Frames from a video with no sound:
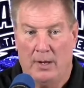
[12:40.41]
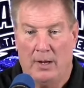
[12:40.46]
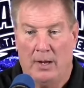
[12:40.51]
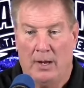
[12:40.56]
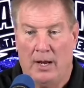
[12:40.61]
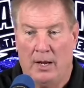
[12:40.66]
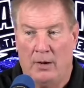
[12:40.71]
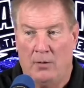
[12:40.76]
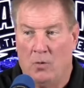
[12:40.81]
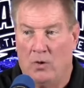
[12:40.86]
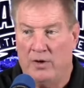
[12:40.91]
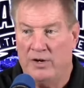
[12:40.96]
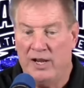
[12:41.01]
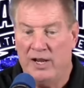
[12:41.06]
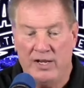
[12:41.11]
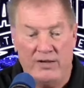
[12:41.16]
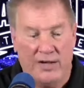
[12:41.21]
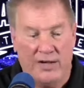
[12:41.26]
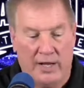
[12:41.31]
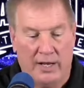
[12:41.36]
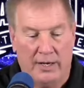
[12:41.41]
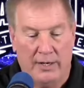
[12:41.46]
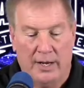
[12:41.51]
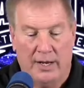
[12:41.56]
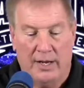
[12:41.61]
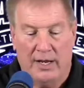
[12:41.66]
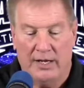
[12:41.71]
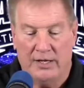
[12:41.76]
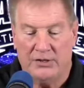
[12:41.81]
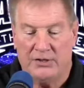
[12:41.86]
And what he did
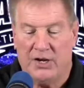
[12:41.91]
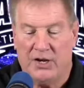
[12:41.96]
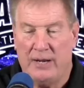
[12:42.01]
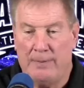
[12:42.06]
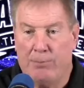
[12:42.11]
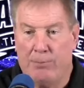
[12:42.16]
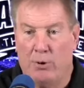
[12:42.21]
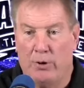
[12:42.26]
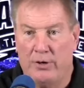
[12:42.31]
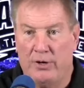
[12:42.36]
is he put